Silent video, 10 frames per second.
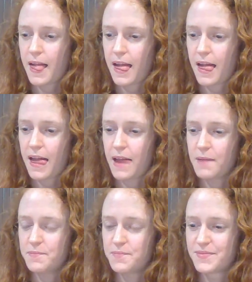
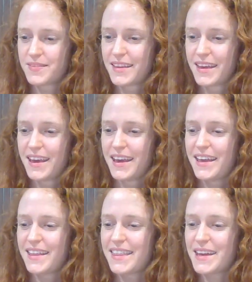
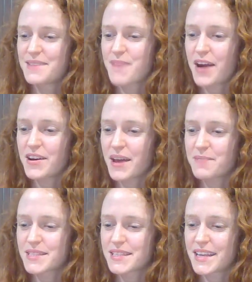Then
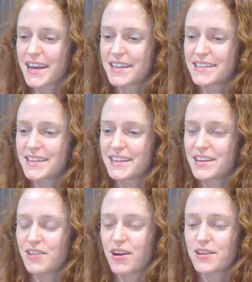Mariam said
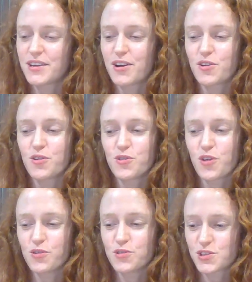there are no
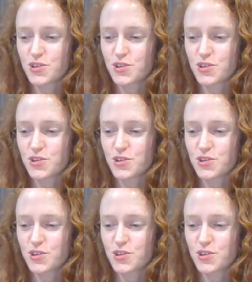ghosts,